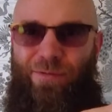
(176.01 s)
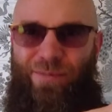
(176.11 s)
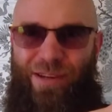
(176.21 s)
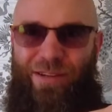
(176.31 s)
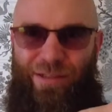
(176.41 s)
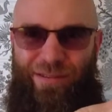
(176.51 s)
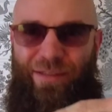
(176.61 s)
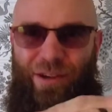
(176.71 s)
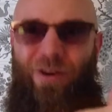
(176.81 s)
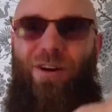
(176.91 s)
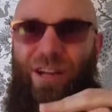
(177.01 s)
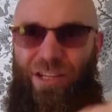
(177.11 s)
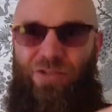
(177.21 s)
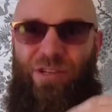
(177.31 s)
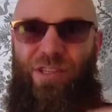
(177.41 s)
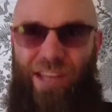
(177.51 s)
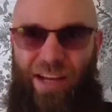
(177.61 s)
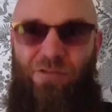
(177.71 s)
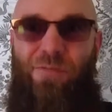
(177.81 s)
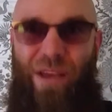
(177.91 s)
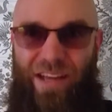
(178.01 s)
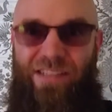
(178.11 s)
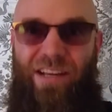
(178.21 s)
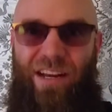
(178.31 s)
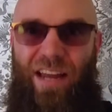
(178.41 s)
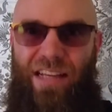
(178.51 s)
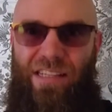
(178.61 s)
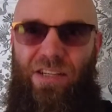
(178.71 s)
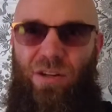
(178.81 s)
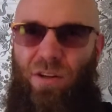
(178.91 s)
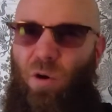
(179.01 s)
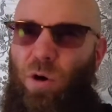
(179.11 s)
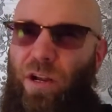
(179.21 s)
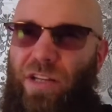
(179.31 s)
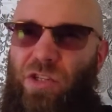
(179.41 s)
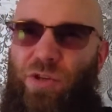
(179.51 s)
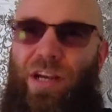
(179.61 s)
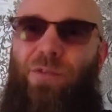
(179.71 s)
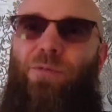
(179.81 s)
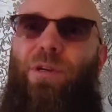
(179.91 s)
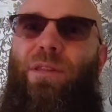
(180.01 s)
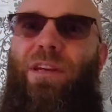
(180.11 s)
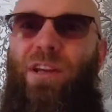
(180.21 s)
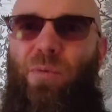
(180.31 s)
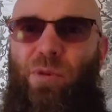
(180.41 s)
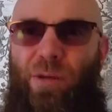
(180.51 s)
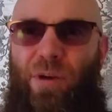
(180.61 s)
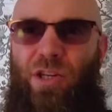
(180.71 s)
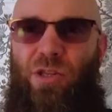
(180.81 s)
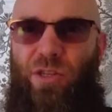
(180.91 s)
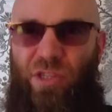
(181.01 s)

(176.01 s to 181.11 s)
because the orchestra still remains a classical orchestra with pretty much the